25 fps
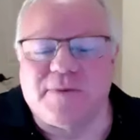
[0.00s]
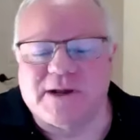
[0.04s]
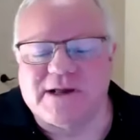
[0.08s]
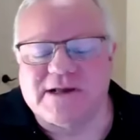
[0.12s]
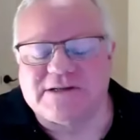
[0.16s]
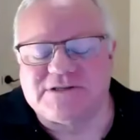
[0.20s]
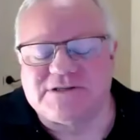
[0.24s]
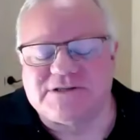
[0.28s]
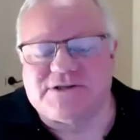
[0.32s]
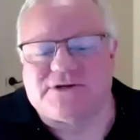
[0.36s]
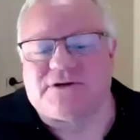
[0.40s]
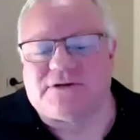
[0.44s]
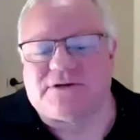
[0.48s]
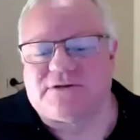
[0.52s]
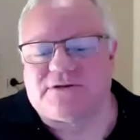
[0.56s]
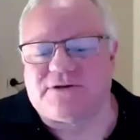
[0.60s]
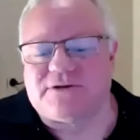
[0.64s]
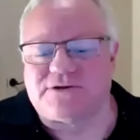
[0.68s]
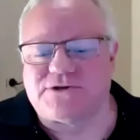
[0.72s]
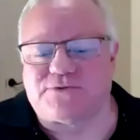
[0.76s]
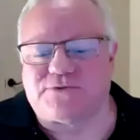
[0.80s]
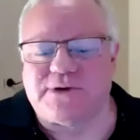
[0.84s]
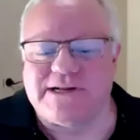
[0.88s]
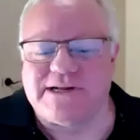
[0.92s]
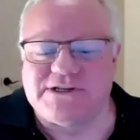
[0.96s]
because
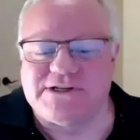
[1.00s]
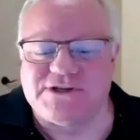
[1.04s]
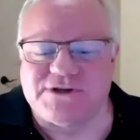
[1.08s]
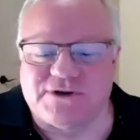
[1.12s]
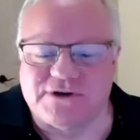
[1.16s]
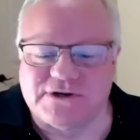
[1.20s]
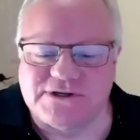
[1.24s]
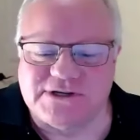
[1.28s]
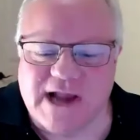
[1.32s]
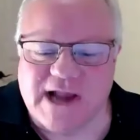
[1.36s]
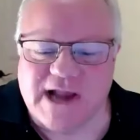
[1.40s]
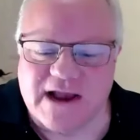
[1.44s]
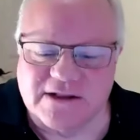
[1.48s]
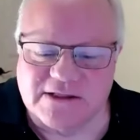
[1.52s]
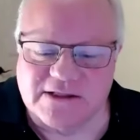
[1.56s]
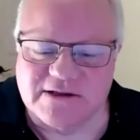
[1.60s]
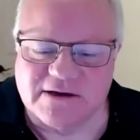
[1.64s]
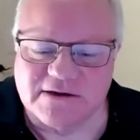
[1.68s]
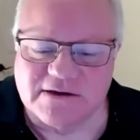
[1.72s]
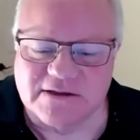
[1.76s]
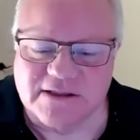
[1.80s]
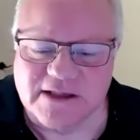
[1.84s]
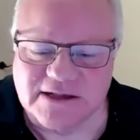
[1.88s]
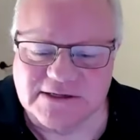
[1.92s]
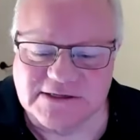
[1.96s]
there's research out
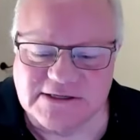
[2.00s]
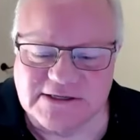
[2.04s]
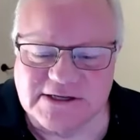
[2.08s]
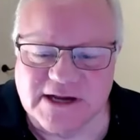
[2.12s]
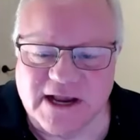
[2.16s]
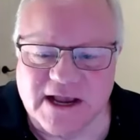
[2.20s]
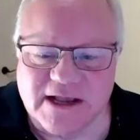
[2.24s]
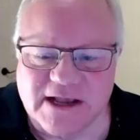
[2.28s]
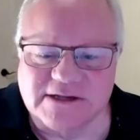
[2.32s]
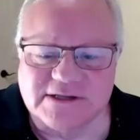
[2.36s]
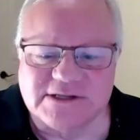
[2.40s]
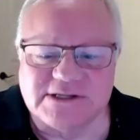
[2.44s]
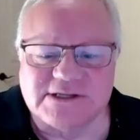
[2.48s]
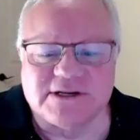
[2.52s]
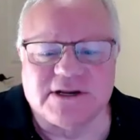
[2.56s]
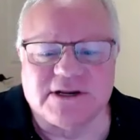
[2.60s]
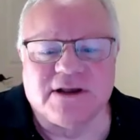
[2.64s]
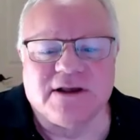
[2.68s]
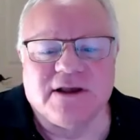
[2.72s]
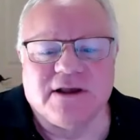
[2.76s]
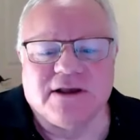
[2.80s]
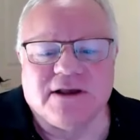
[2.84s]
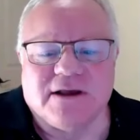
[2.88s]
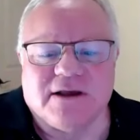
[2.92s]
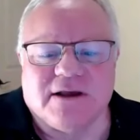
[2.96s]
there that says
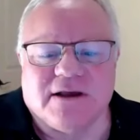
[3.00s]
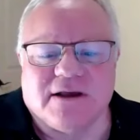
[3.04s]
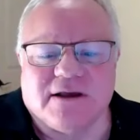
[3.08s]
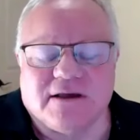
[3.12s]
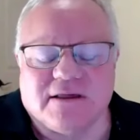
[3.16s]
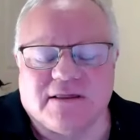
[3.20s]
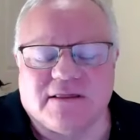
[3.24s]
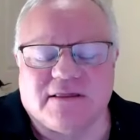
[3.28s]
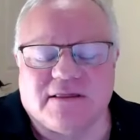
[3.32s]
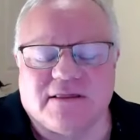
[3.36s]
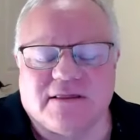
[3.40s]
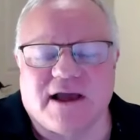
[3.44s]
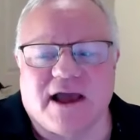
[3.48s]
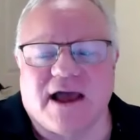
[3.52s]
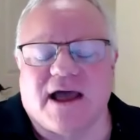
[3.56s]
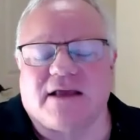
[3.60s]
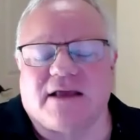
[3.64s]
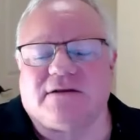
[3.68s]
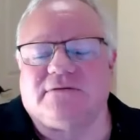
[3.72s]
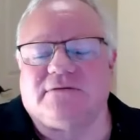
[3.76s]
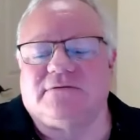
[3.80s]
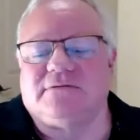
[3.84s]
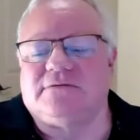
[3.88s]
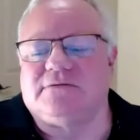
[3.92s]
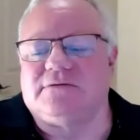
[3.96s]

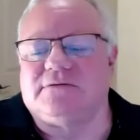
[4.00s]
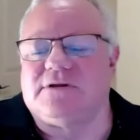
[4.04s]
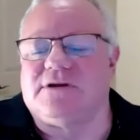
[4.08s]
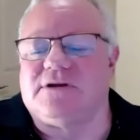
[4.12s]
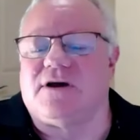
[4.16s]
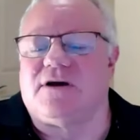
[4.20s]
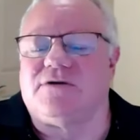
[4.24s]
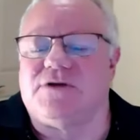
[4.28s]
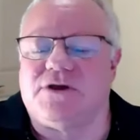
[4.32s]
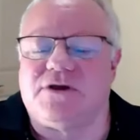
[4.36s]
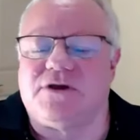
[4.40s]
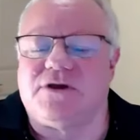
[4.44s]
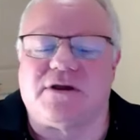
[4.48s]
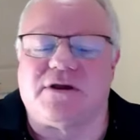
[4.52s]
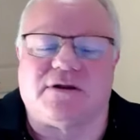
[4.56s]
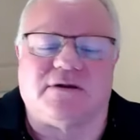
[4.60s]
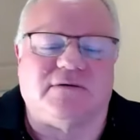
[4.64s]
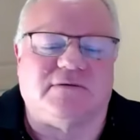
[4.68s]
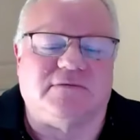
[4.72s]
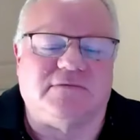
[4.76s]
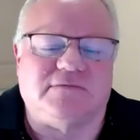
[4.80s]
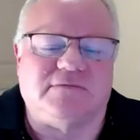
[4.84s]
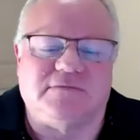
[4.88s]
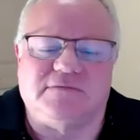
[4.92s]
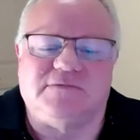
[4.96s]
that, you know, you
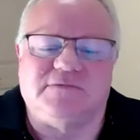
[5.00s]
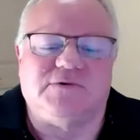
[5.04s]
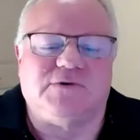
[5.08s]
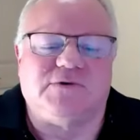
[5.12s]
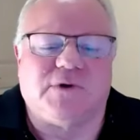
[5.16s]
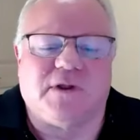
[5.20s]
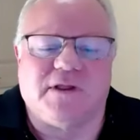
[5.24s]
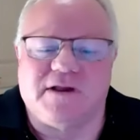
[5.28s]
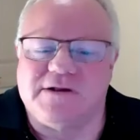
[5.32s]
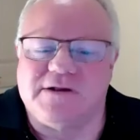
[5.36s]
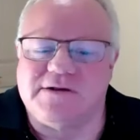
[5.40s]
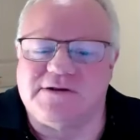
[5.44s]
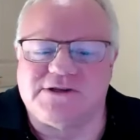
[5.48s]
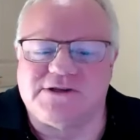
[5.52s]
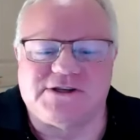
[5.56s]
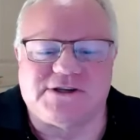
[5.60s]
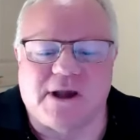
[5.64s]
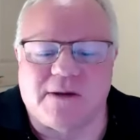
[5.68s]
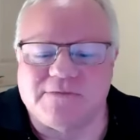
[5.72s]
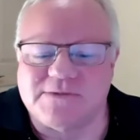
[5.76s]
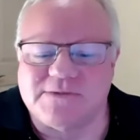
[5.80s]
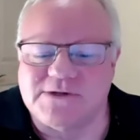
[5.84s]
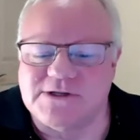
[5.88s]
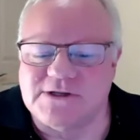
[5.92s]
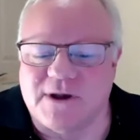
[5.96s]
could really
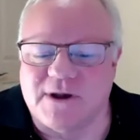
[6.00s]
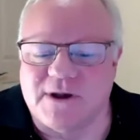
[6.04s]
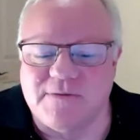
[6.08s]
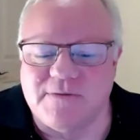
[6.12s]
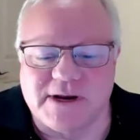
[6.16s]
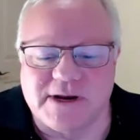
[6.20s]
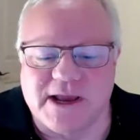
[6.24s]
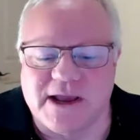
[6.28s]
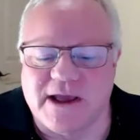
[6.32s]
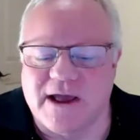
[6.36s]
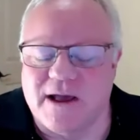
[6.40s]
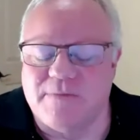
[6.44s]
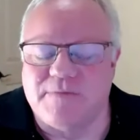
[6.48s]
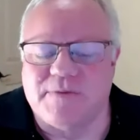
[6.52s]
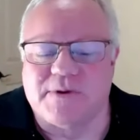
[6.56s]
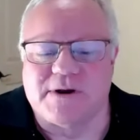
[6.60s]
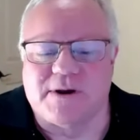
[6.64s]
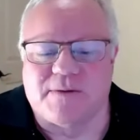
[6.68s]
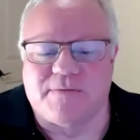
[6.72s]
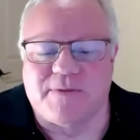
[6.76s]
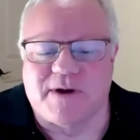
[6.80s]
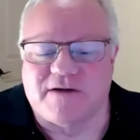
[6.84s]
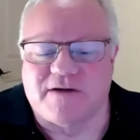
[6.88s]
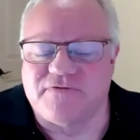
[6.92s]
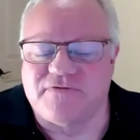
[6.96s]
sum somebody up in
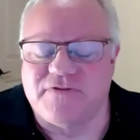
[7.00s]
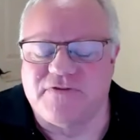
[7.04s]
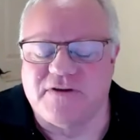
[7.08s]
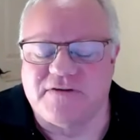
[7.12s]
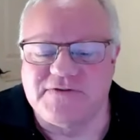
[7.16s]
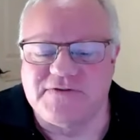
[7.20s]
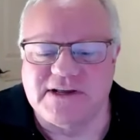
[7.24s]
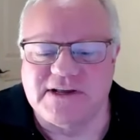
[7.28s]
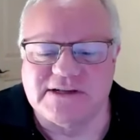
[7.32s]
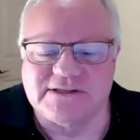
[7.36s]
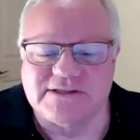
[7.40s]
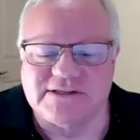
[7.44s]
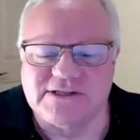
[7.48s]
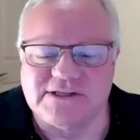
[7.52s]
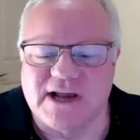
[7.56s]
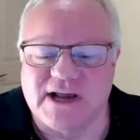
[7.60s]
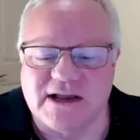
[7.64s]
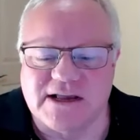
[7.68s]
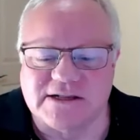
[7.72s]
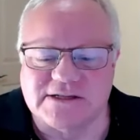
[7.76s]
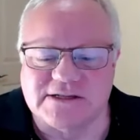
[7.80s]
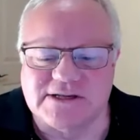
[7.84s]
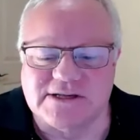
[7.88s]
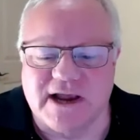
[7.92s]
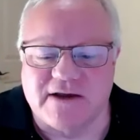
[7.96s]
about 15
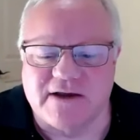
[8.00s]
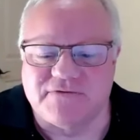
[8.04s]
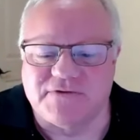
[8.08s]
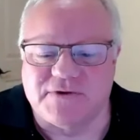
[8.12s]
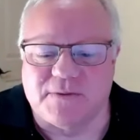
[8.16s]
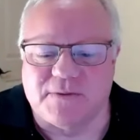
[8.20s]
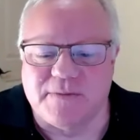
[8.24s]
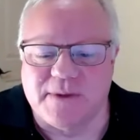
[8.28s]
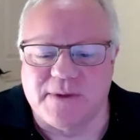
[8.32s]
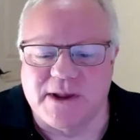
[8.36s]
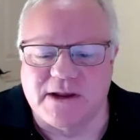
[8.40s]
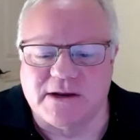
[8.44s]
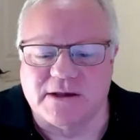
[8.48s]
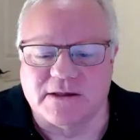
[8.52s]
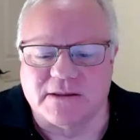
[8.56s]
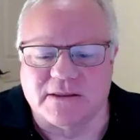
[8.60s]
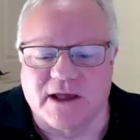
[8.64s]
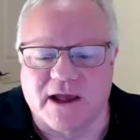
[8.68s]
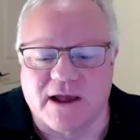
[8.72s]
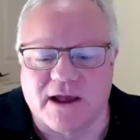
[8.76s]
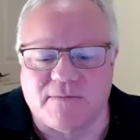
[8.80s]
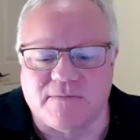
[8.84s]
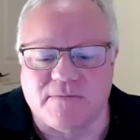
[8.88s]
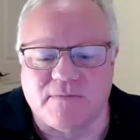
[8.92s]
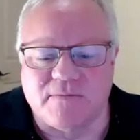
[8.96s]
seconds after meeting
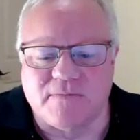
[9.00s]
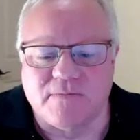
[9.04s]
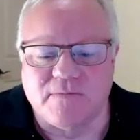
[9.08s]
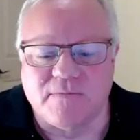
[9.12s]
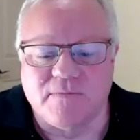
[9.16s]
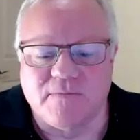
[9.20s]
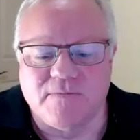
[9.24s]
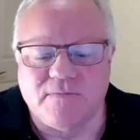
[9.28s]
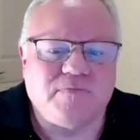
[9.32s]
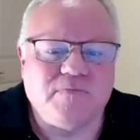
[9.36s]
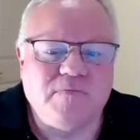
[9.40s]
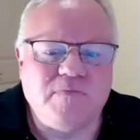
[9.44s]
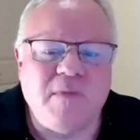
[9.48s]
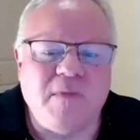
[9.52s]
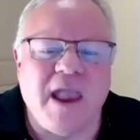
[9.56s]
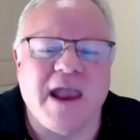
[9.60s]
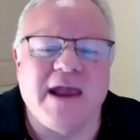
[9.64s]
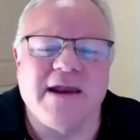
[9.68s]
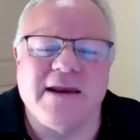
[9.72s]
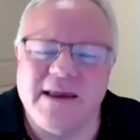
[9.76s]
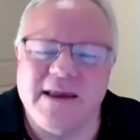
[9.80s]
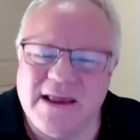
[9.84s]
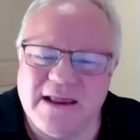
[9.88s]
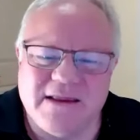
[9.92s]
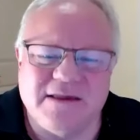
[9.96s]
them.
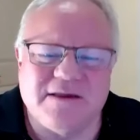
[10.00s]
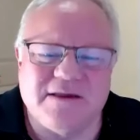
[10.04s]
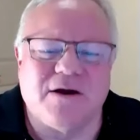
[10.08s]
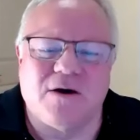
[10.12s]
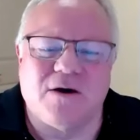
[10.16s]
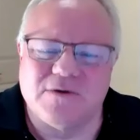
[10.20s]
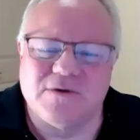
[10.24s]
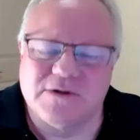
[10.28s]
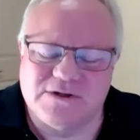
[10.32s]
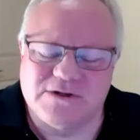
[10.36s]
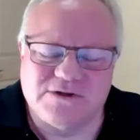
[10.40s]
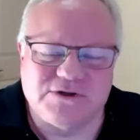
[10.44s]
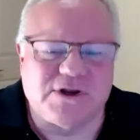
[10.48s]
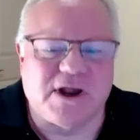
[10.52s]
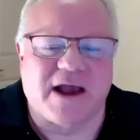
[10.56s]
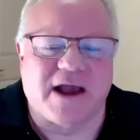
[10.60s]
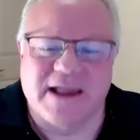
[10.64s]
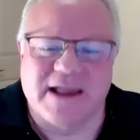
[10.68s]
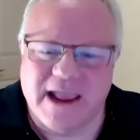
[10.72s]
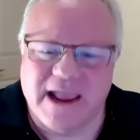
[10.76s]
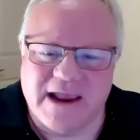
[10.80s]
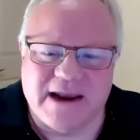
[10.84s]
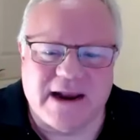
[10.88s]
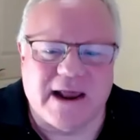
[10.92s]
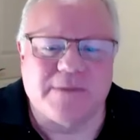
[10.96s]
And he, you know,
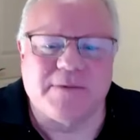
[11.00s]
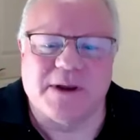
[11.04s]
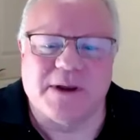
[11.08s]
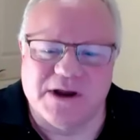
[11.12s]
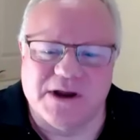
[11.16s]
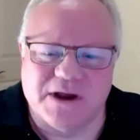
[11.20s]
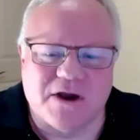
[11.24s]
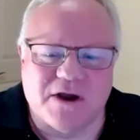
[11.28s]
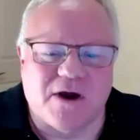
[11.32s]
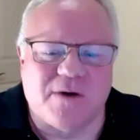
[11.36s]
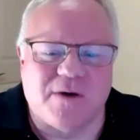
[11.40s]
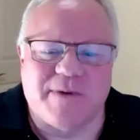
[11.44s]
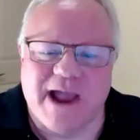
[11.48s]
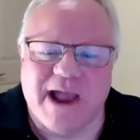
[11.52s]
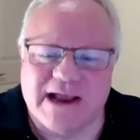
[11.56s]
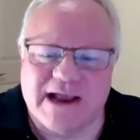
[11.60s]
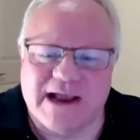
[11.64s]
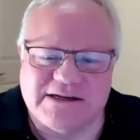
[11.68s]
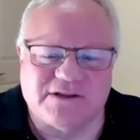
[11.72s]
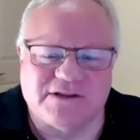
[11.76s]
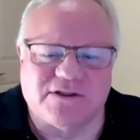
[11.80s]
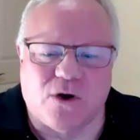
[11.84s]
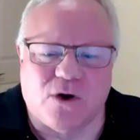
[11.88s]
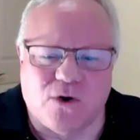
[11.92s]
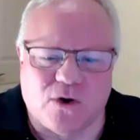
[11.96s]
again, I'm going to go back
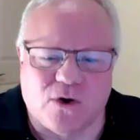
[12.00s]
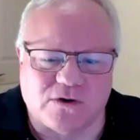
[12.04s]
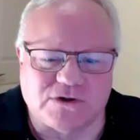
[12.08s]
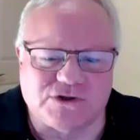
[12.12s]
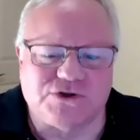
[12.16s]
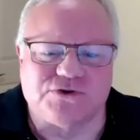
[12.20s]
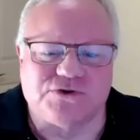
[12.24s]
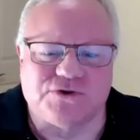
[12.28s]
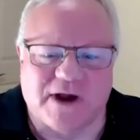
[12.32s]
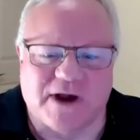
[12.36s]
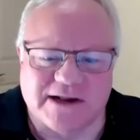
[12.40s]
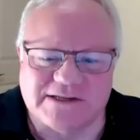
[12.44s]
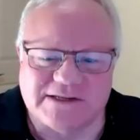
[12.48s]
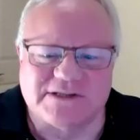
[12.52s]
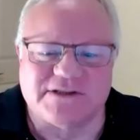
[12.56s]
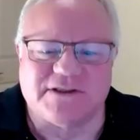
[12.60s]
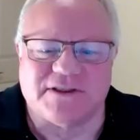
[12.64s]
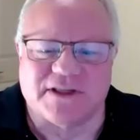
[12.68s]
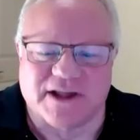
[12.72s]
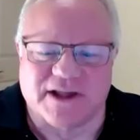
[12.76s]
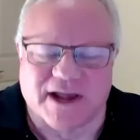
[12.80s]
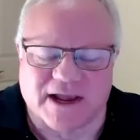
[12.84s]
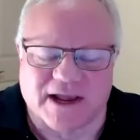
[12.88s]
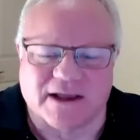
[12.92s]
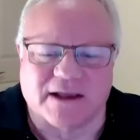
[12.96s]
to the whole trust
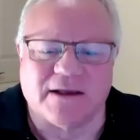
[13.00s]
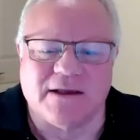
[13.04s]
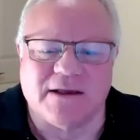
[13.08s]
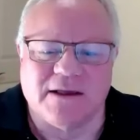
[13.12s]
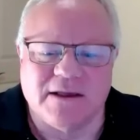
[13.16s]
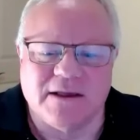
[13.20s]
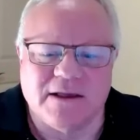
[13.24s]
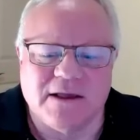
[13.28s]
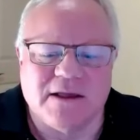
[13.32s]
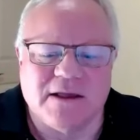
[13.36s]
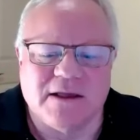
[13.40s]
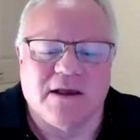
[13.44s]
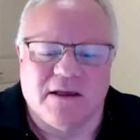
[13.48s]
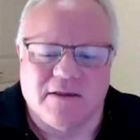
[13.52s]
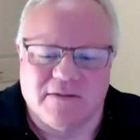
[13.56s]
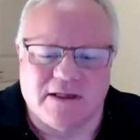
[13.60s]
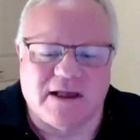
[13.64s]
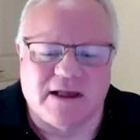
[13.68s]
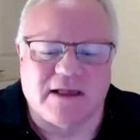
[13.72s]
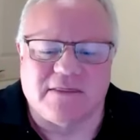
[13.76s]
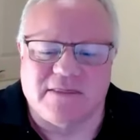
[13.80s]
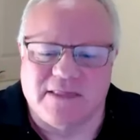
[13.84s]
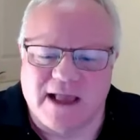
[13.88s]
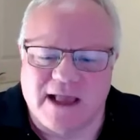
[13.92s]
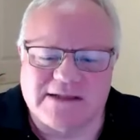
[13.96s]
thing.
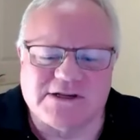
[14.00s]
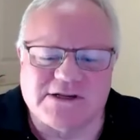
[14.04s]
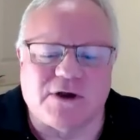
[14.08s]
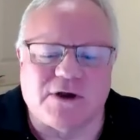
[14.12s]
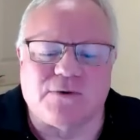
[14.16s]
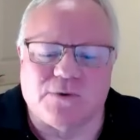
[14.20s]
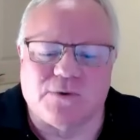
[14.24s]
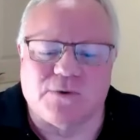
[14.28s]
That's a